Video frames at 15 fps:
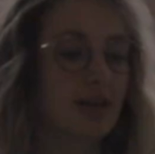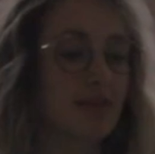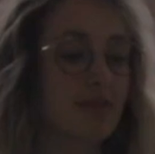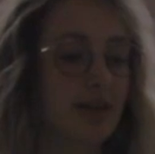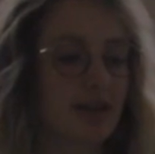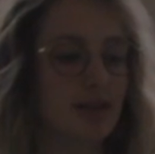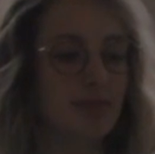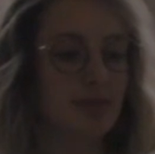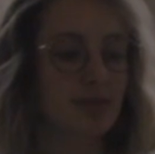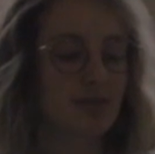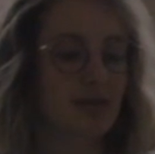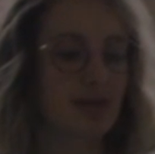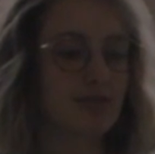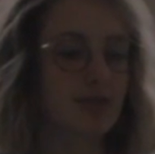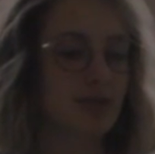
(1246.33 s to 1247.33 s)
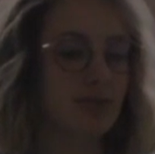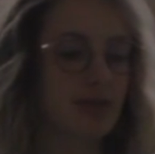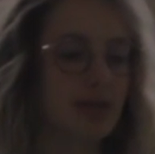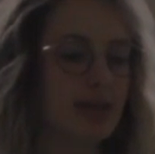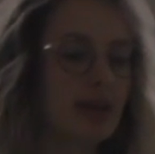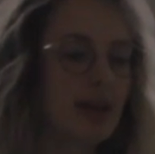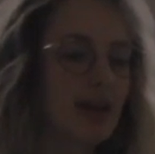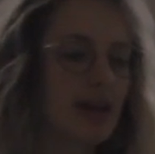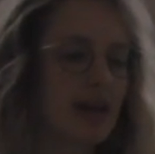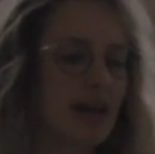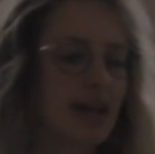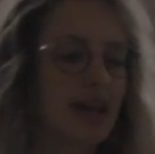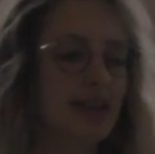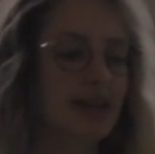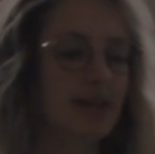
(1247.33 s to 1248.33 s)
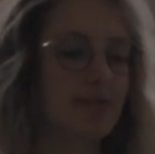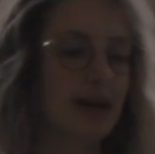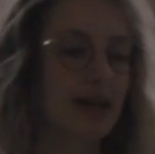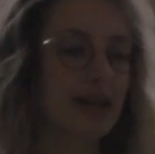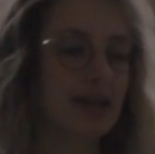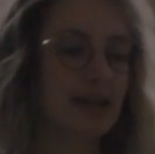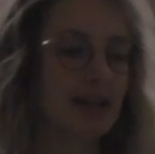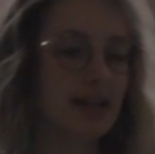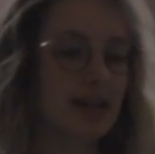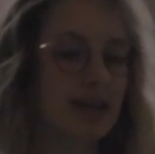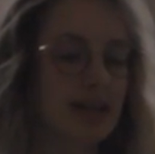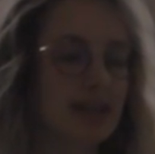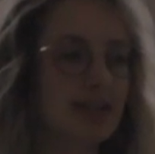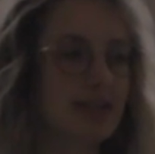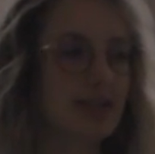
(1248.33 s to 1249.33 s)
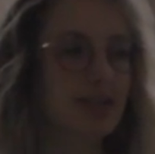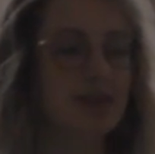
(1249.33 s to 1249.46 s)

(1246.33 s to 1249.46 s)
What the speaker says: available for everyone, and I think made in an easier